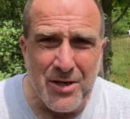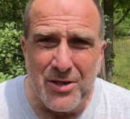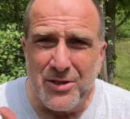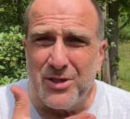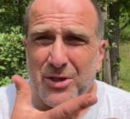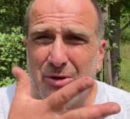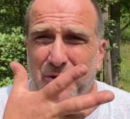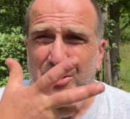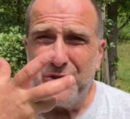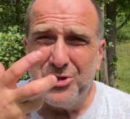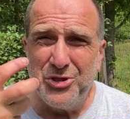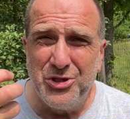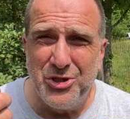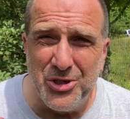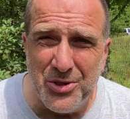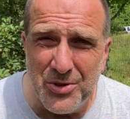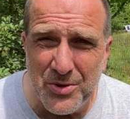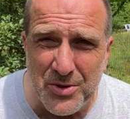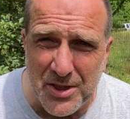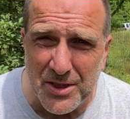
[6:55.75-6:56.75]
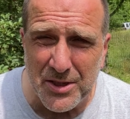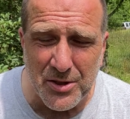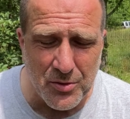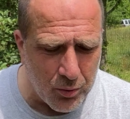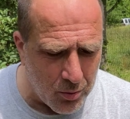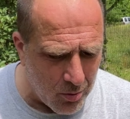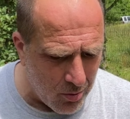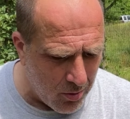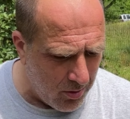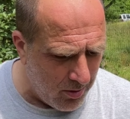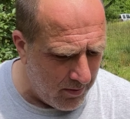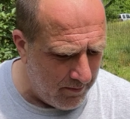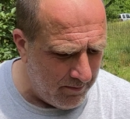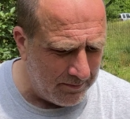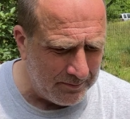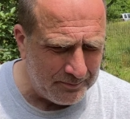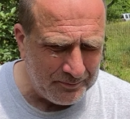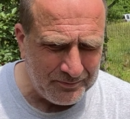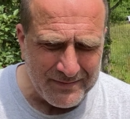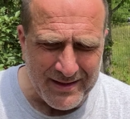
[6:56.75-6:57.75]
So the juice is warm,
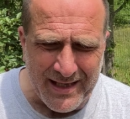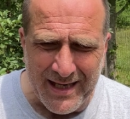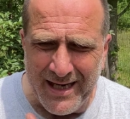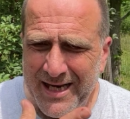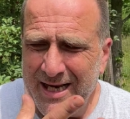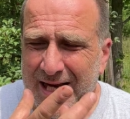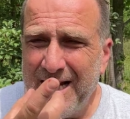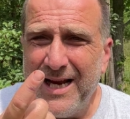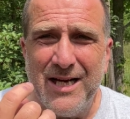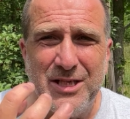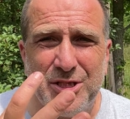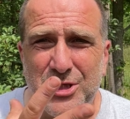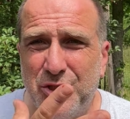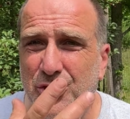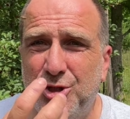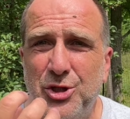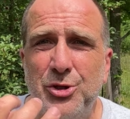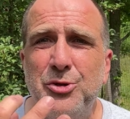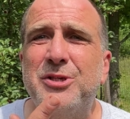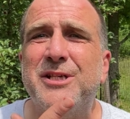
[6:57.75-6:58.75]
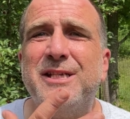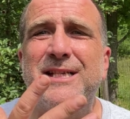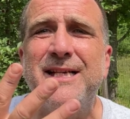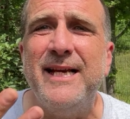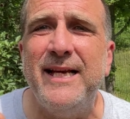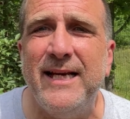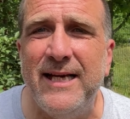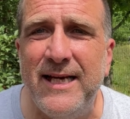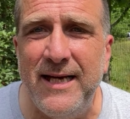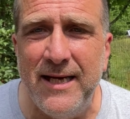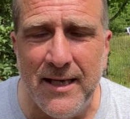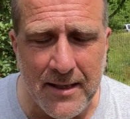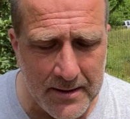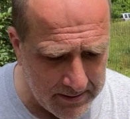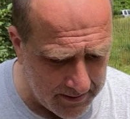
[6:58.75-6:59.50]
it's juicy,